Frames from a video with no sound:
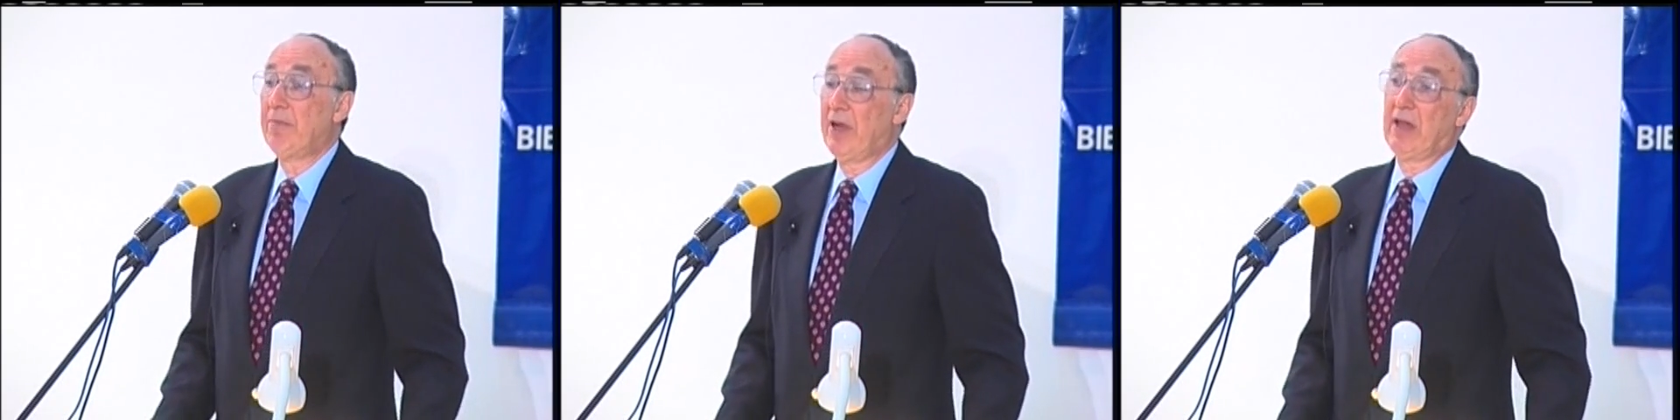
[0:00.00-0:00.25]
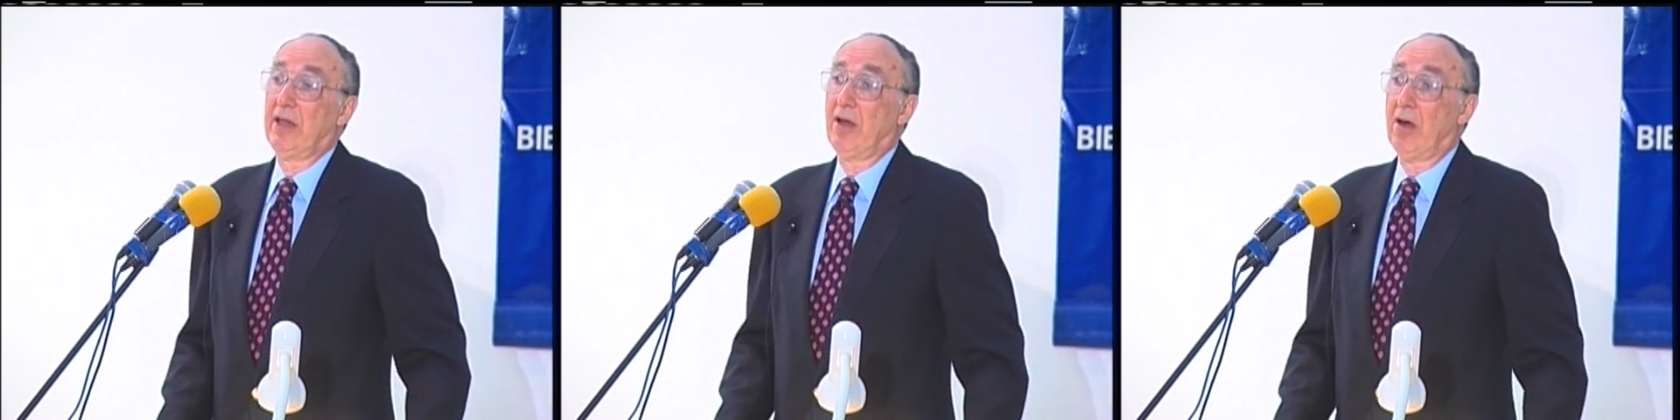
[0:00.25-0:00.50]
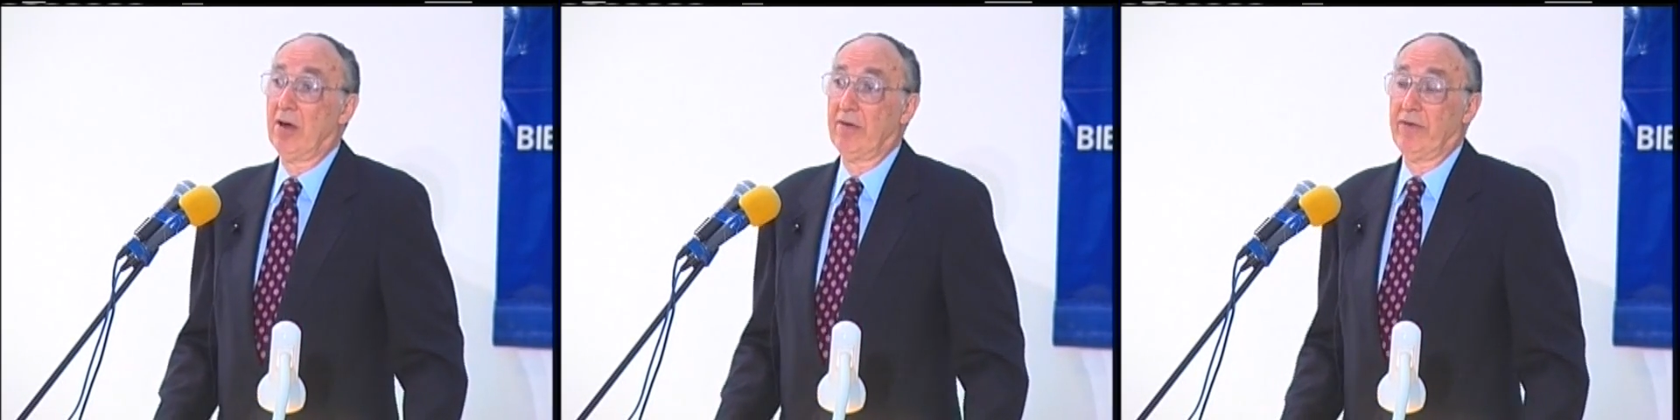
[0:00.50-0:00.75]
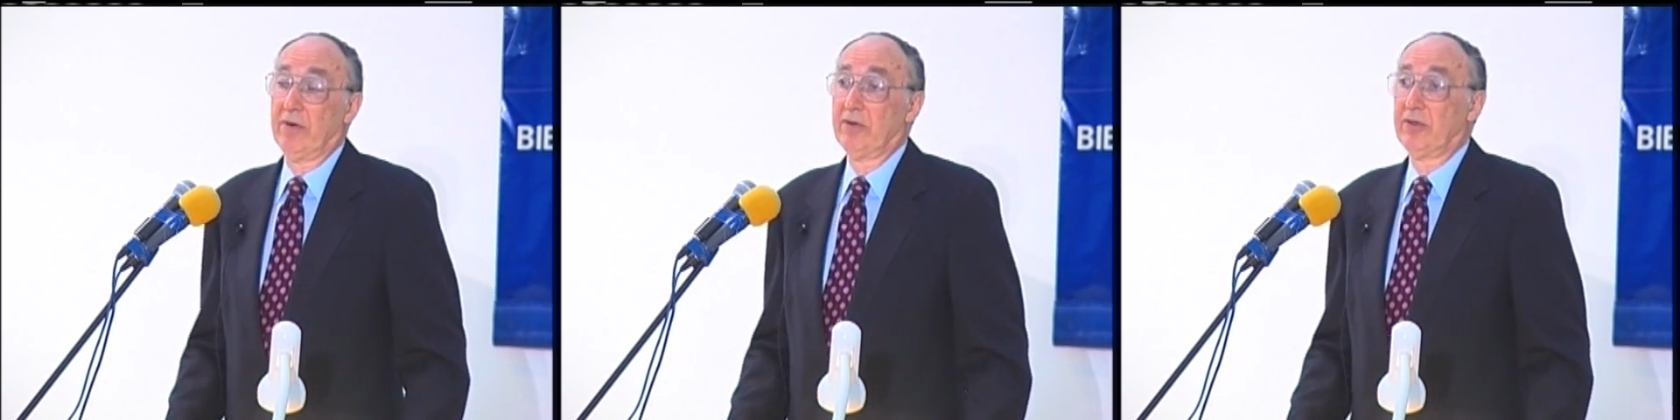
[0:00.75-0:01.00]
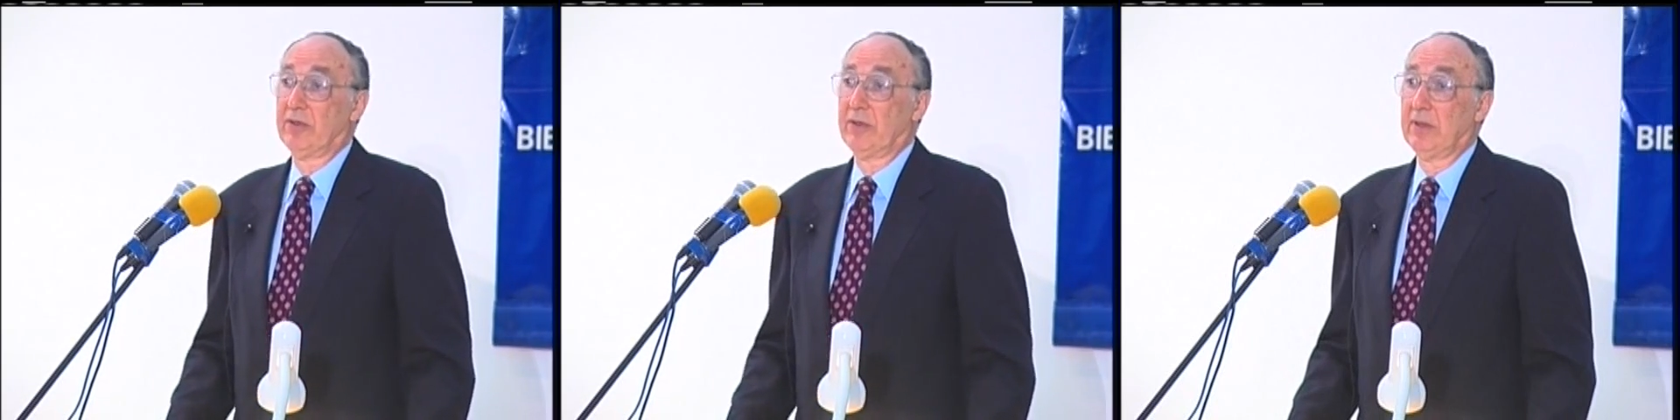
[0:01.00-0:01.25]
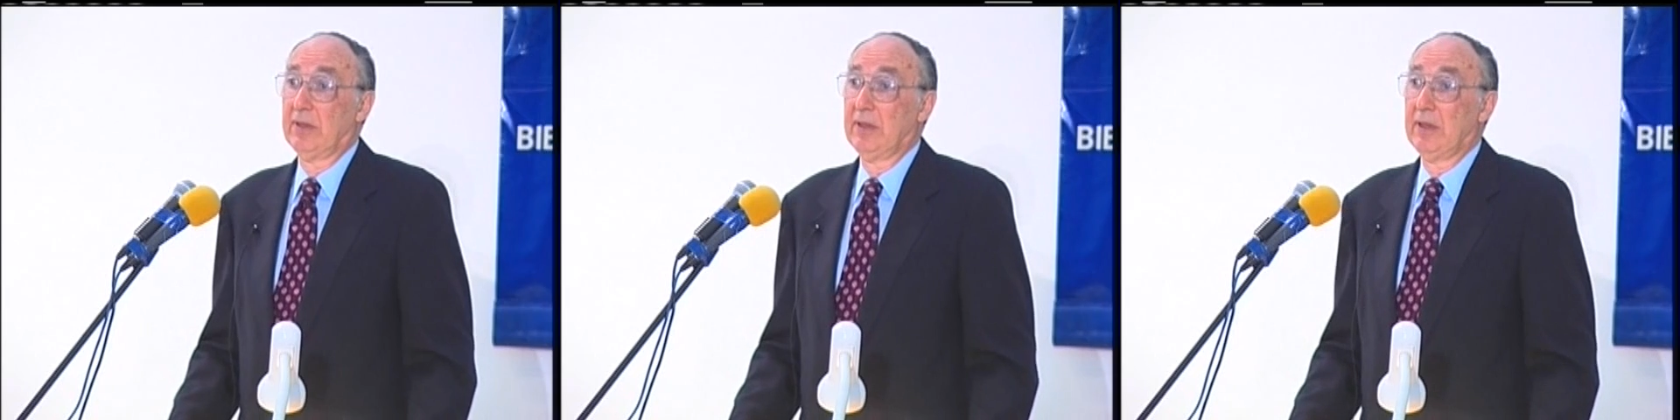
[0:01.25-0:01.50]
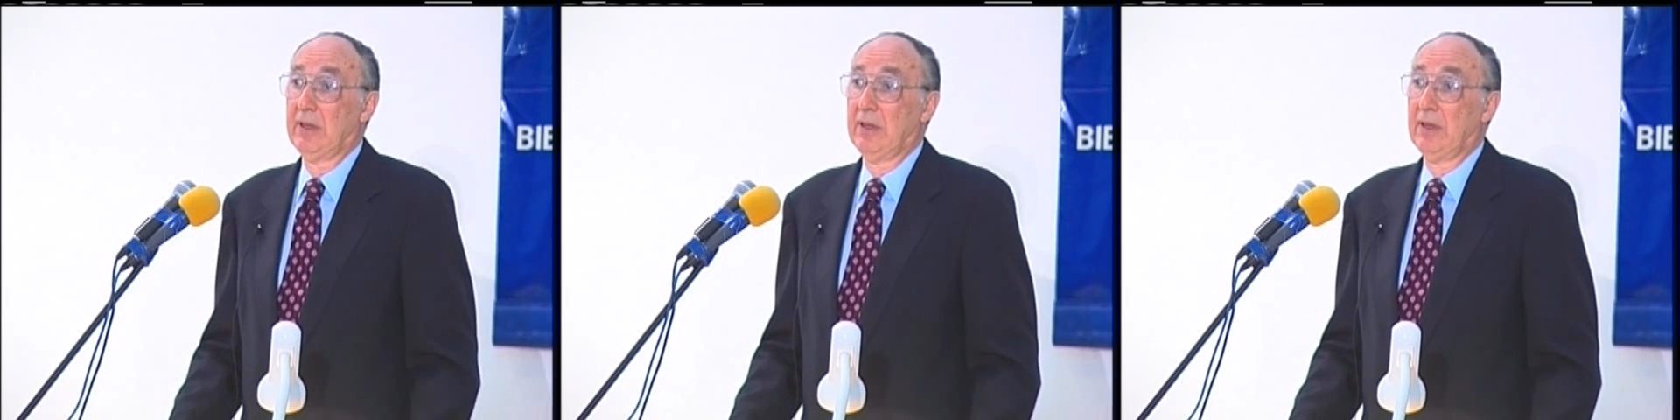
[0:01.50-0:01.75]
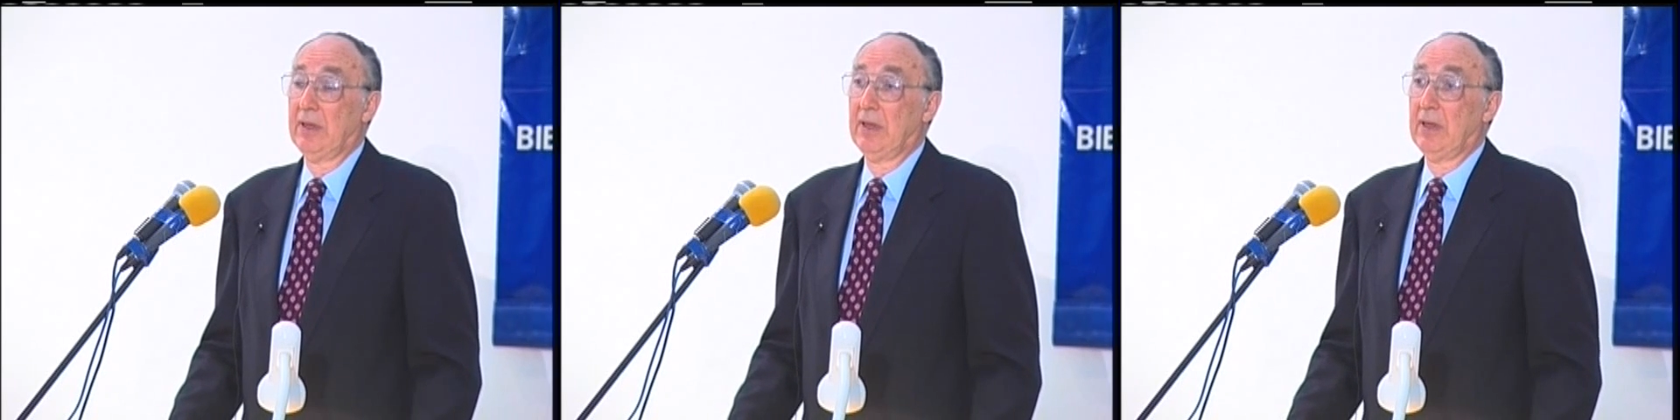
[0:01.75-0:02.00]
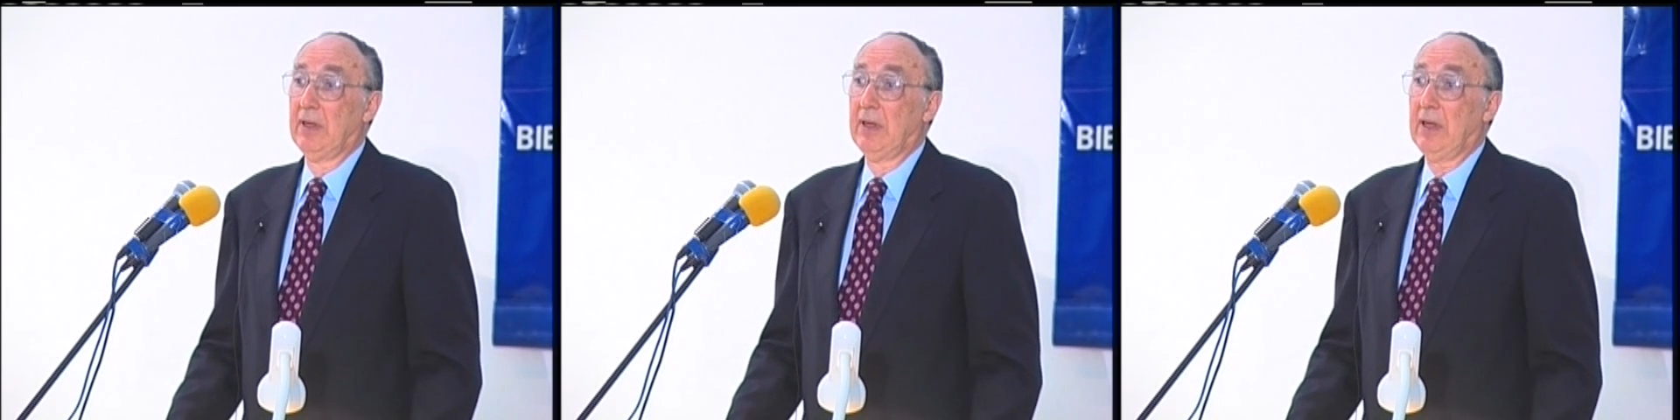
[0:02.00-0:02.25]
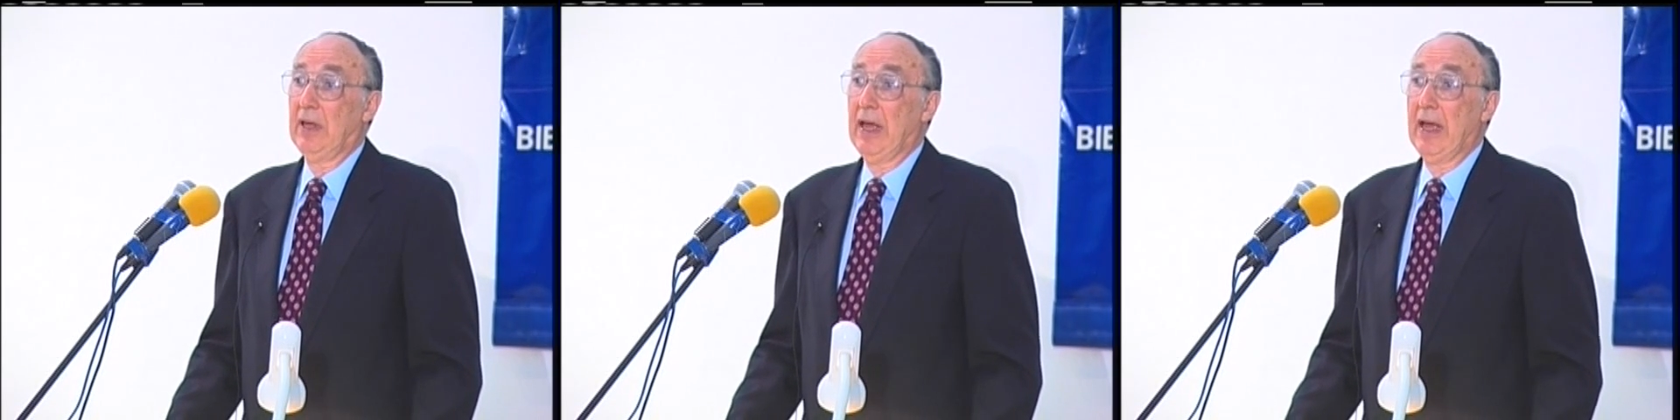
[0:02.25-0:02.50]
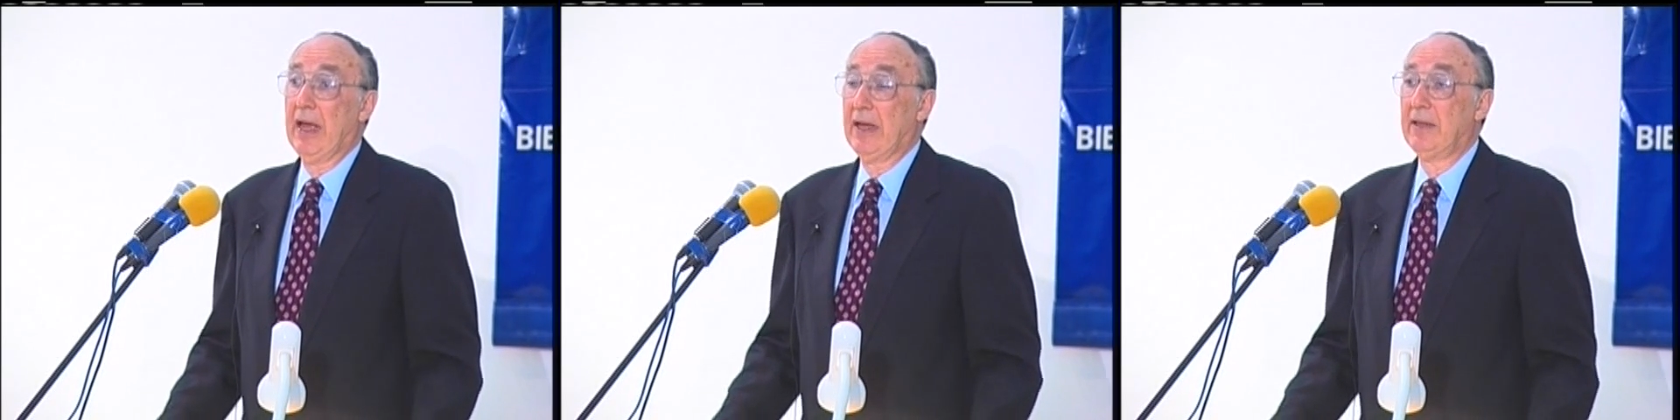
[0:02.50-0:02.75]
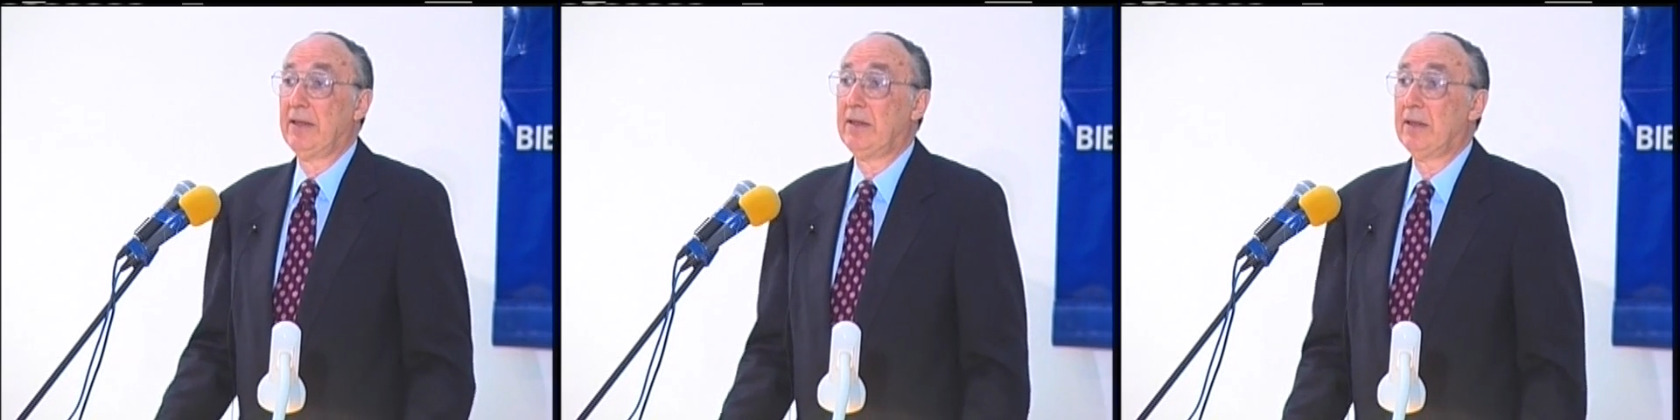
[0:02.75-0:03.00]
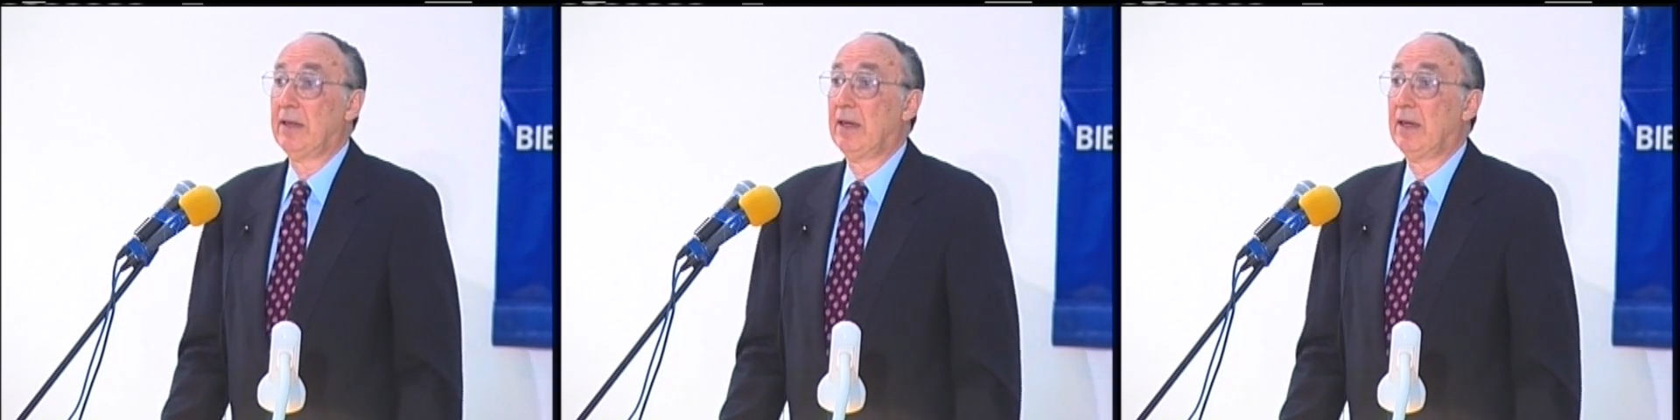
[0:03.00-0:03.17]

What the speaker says: paleographers. And